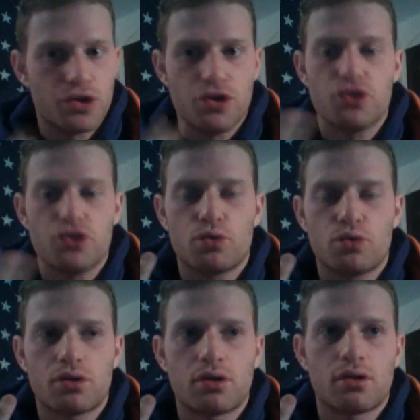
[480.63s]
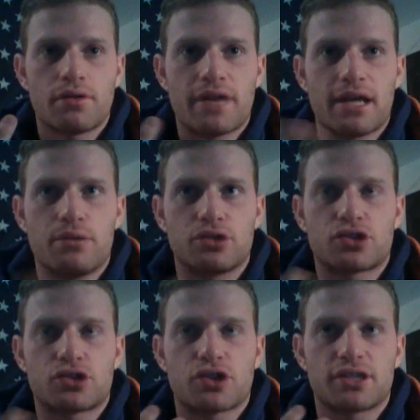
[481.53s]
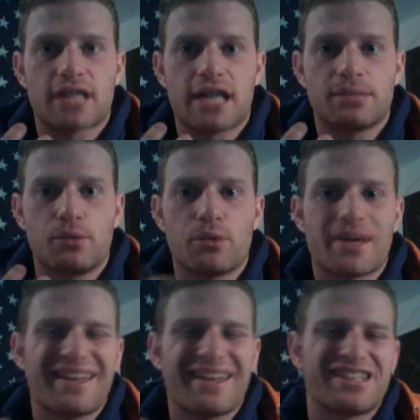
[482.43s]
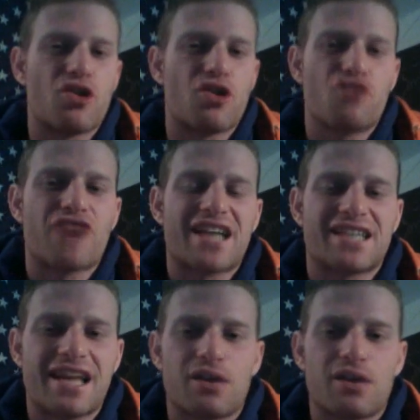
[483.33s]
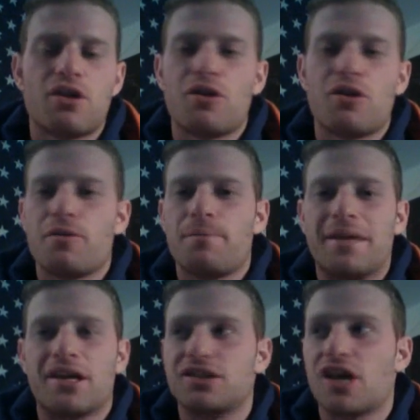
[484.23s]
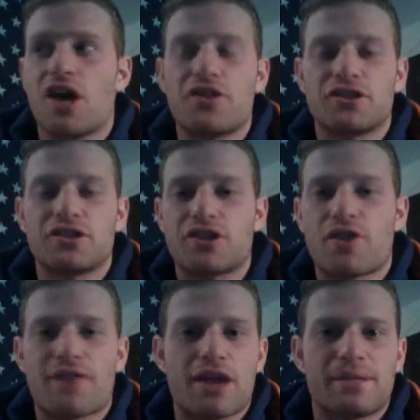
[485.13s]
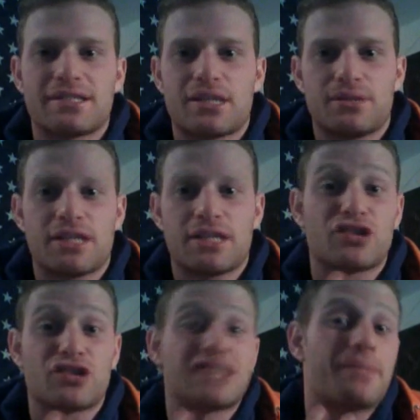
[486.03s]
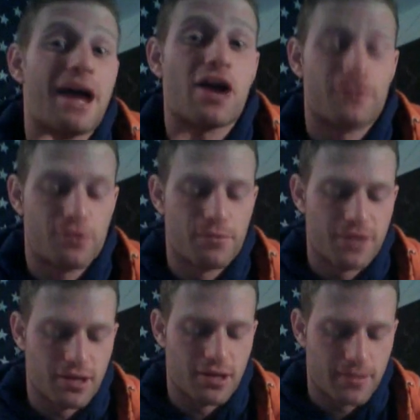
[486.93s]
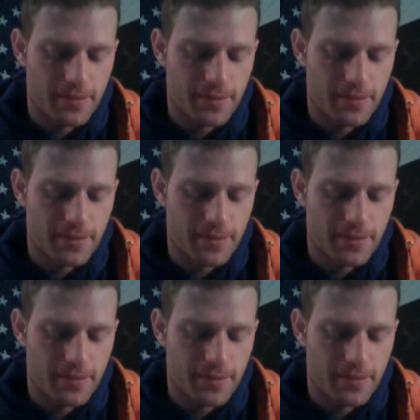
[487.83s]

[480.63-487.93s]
knew that it was a certain size, but we went against our own rationale because the others in our environment said it was different. So that's the power of groupthink.